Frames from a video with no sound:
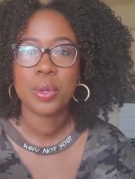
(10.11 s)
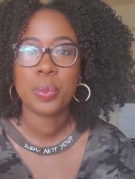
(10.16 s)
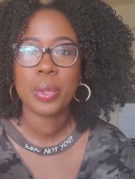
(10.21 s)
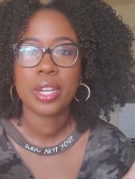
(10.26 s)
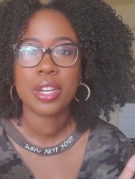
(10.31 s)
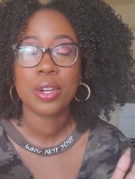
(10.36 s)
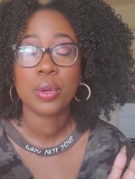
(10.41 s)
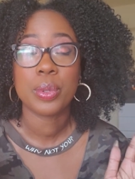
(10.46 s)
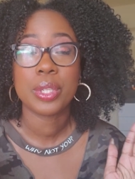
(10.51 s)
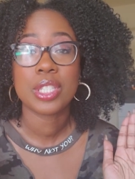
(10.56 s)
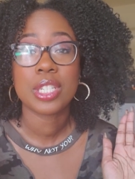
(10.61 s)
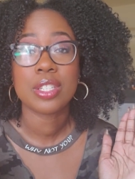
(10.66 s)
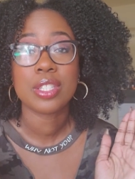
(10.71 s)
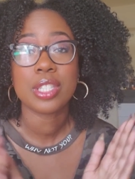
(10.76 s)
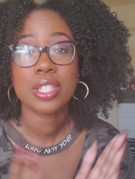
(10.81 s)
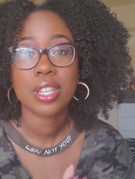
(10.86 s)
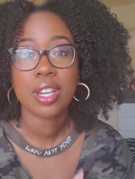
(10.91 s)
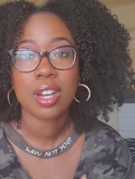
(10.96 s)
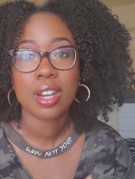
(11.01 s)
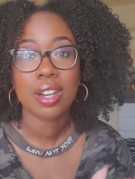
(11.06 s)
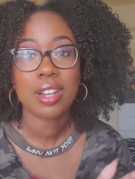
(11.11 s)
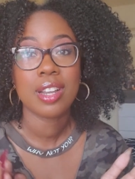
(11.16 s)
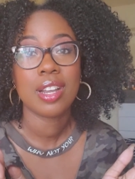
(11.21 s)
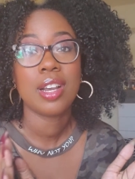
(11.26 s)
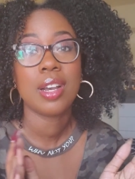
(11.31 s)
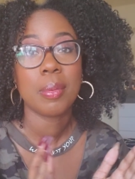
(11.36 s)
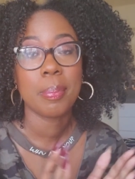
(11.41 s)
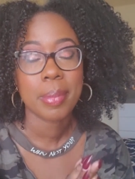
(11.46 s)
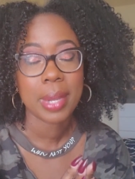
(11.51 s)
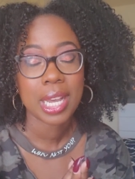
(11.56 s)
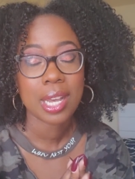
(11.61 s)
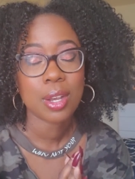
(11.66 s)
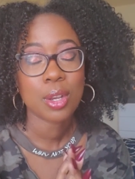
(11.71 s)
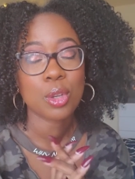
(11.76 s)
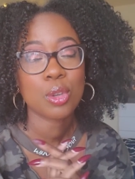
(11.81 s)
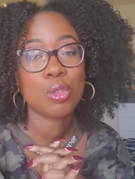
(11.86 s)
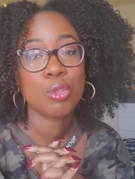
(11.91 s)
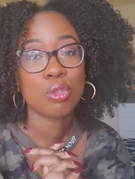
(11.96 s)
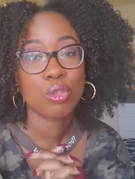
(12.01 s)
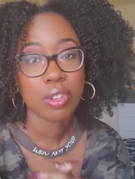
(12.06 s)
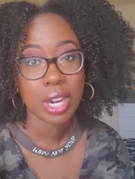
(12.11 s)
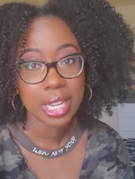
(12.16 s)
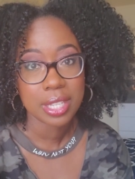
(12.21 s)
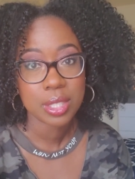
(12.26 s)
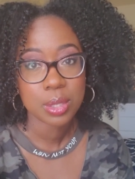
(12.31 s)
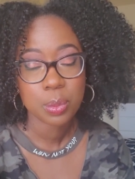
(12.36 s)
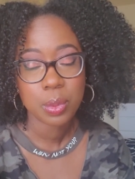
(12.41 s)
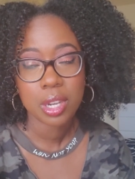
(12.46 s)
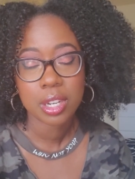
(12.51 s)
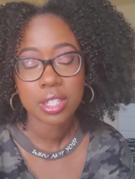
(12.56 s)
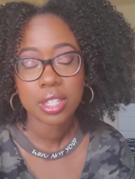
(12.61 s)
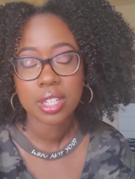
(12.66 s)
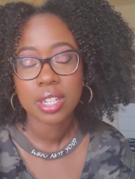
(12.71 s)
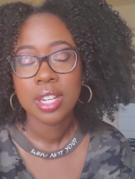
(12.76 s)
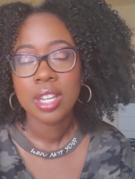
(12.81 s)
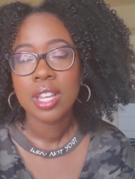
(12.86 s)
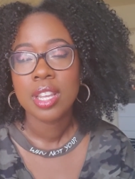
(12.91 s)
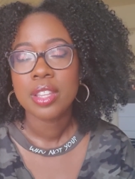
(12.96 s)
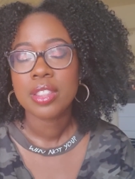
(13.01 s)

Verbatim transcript: we are going to talk about rice water.